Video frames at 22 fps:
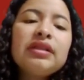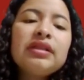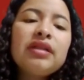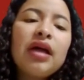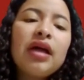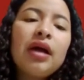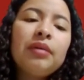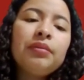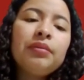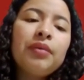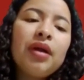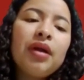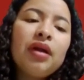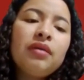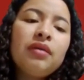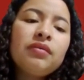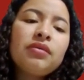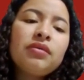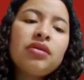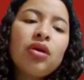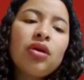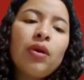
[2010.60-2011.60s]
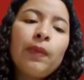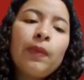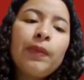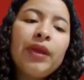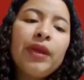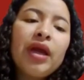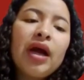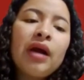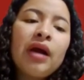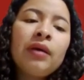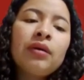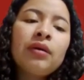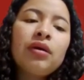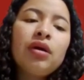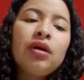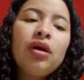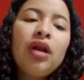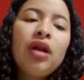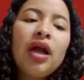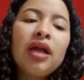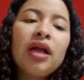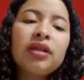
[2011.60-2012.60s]
and veins of the
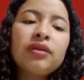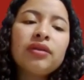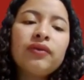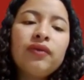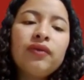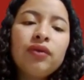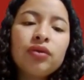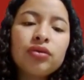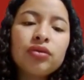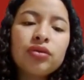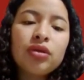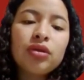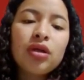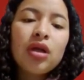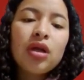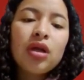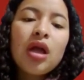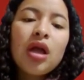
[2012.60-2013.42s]
ankle and foot.